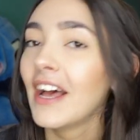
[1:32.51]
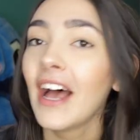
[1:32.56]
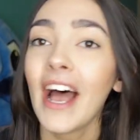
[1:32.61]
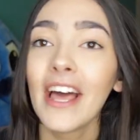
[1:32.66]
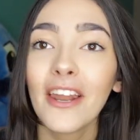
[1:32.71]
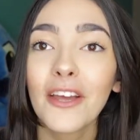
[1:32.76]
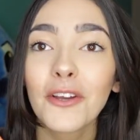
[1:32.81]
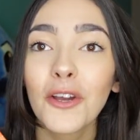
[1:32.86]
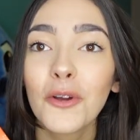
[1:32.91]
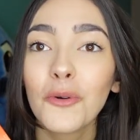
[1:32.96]

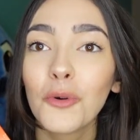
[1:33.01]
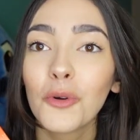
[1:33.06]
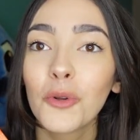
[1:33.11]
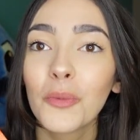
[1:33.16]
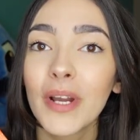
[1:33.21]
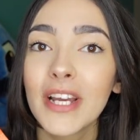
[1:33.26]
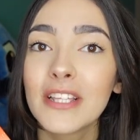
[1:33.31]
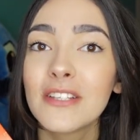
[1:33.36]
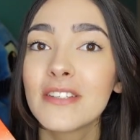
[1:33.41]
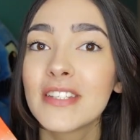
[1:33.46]
and I go all the
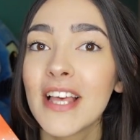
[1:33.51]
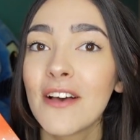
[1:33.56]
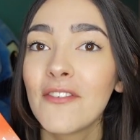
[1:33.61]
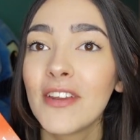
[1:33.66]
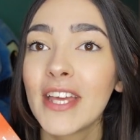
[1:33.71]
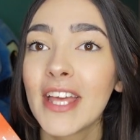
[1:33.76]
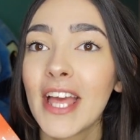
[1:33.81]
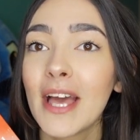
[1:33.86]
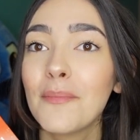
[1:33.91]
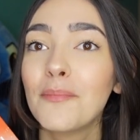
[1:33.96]
way to 7
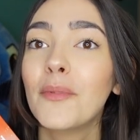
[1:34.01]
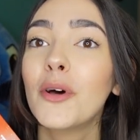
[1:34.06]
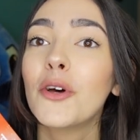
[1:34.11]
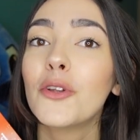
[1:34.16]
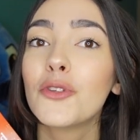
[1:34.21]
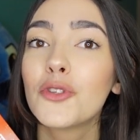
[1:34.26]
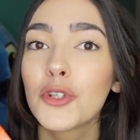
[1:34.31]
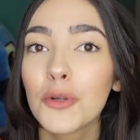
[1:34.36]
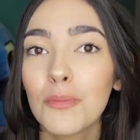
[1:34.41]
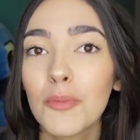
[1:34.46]
a.m.
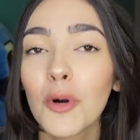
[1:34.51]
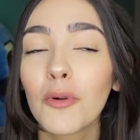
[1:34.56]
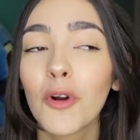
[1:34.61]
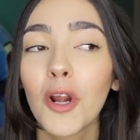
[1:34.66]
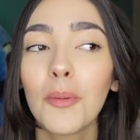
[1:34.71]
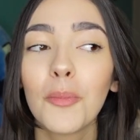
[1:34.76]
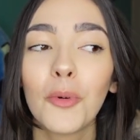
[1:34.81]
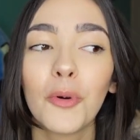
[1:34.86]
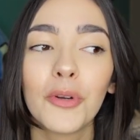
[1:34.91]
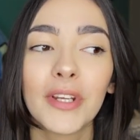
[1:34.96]

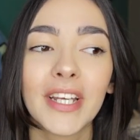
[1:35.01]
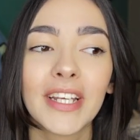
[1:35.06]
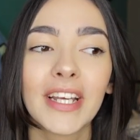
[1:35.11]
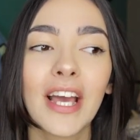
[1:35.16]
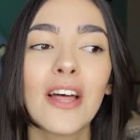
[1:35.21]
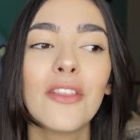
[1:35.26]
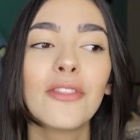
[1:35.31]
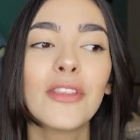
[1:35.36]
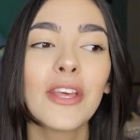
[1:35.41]
tomorrow morning.